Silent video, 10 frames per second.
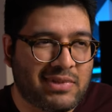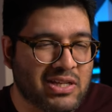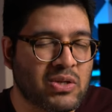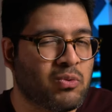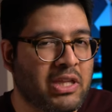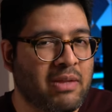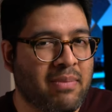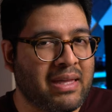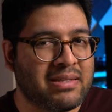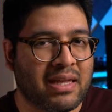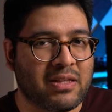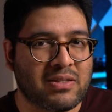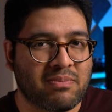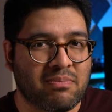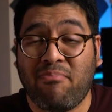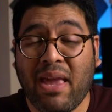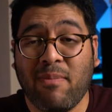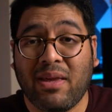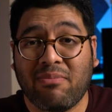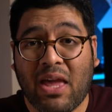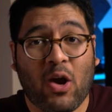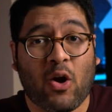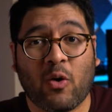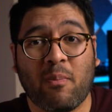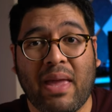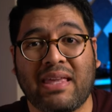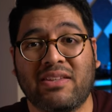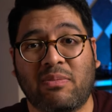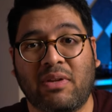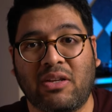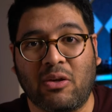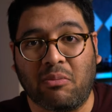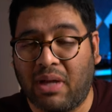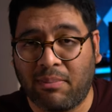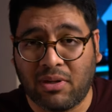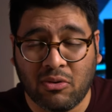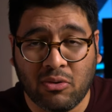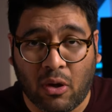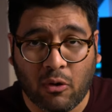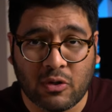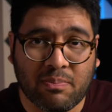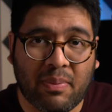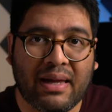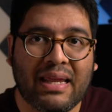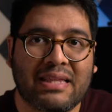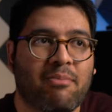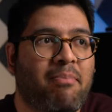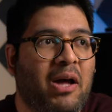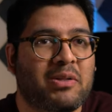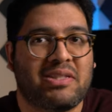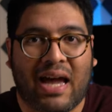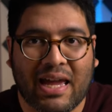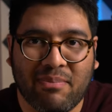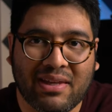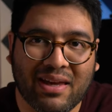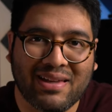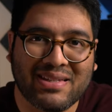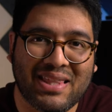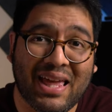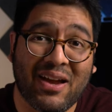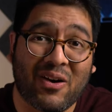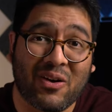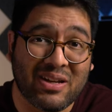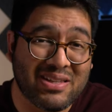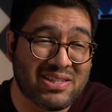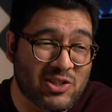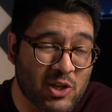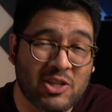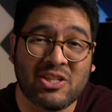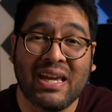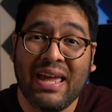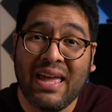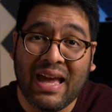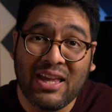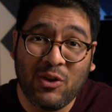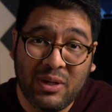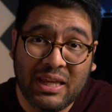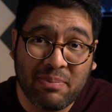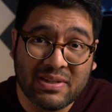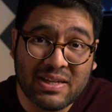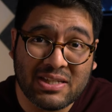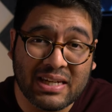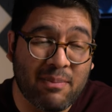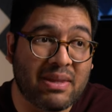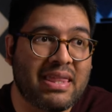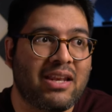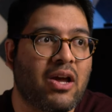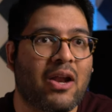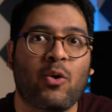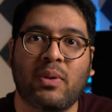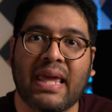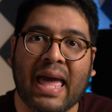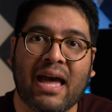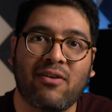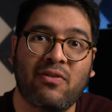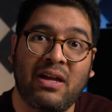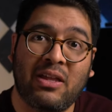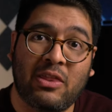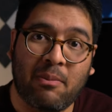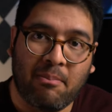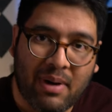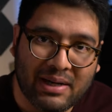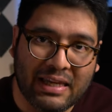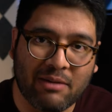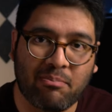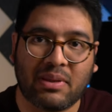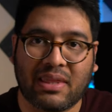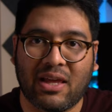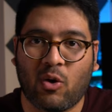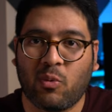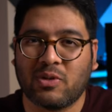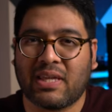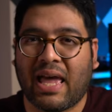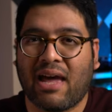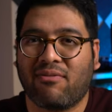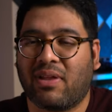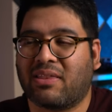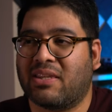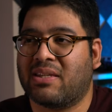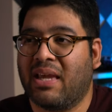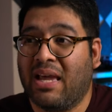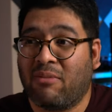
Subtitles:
doesn't really make sense. And maybe they are making something new. I mean, who knows? But it's about time because they are in such a unique position. I mean, they not only have the money, but they almost have like this